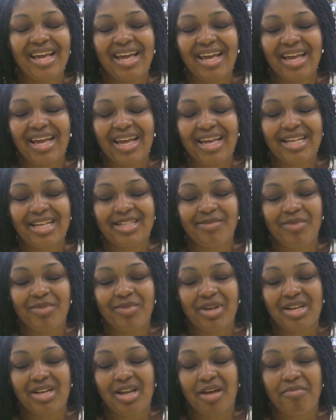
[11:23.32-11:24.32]
It's been
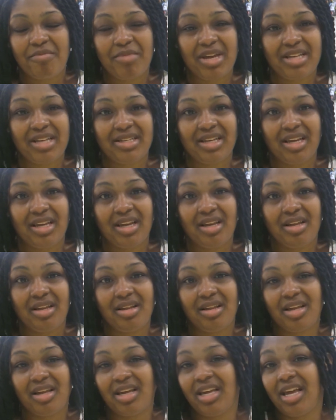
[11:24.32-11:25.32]
amazing.
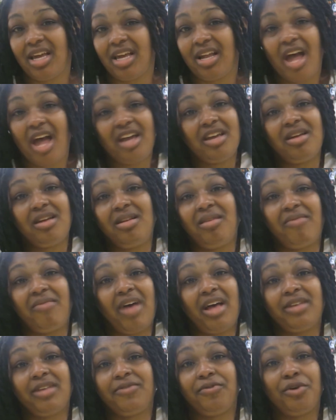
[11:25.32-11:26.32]
Again, I couldn't have
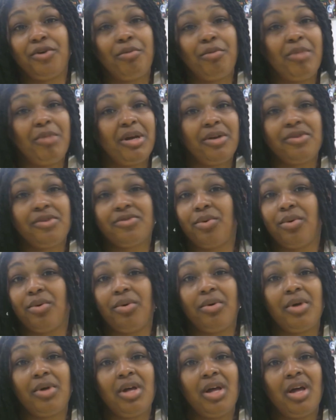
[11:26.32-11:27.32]
asked for a better school.
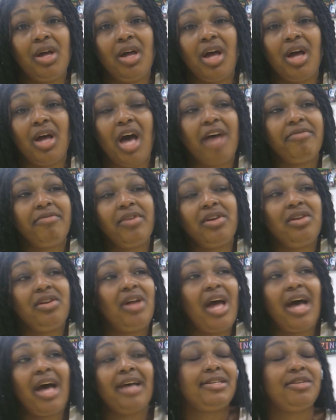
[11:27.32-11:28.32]
I couldn't have
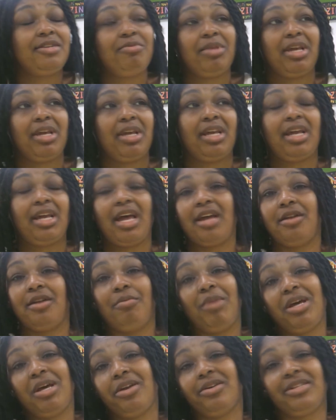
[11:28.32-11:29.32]
asked to be in a
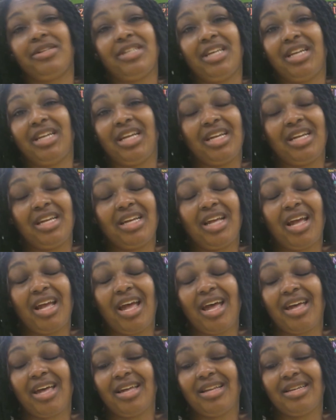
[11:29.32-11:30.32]
better city,
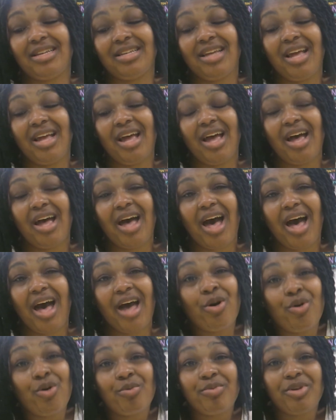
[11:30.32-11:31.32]
and I
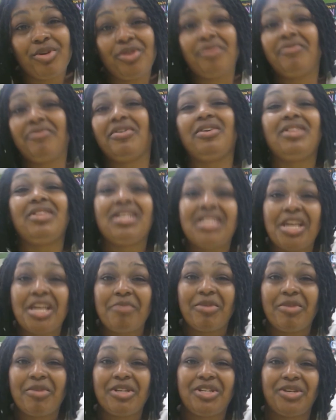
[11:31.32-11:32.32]
hope you feel the same way
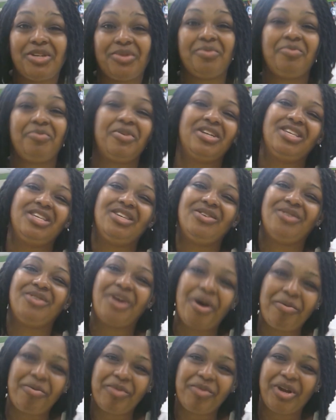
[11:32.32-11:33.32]
too when you
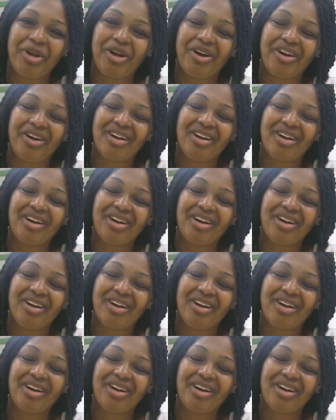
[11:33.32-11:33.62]
come here.